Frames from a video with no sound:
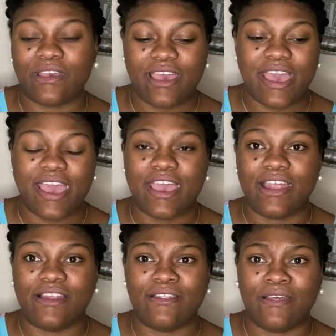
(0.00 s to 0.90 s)

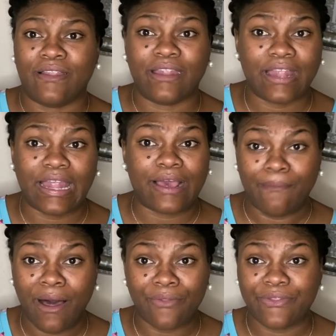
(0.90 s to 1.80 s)
in a
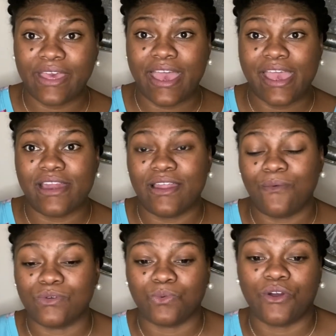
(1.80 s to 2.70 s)
month and
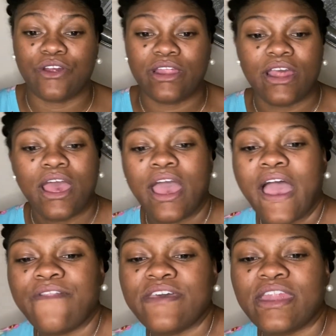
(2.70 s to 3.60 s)
was worried.
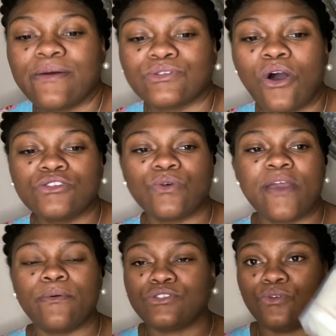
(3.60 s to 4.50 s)
And then I was also
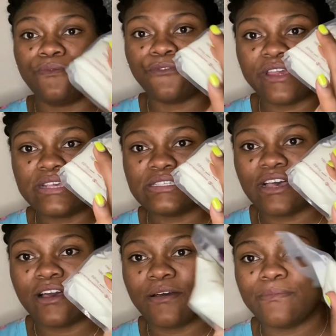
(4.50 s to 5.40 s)
able to freeze
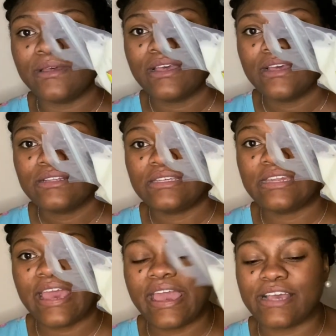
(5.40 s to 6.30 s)
some
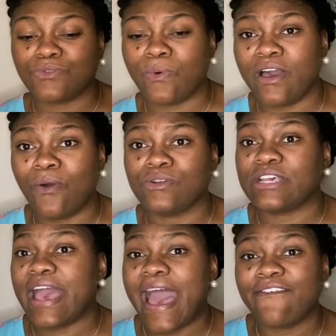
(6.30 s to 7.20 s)
today as well, which
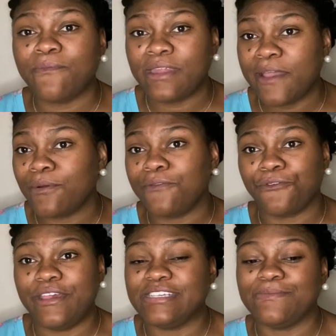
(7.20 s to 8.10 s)
I haven't been able to
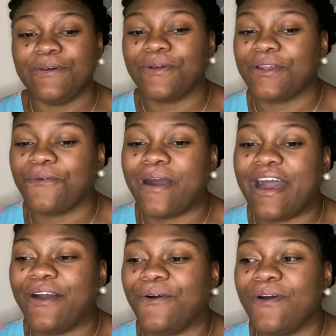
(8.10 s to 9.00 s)
freeze milk in a
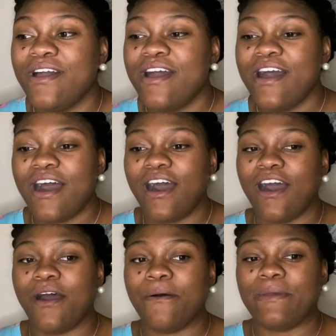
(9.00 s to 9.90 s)
while,
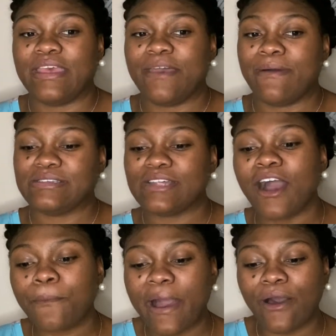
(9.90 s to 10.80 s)
and get my
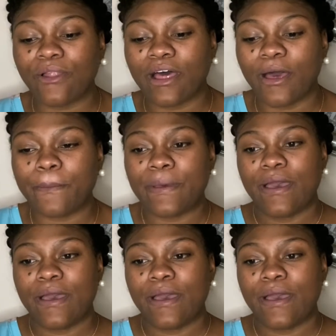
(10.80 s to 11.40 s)
stockpile up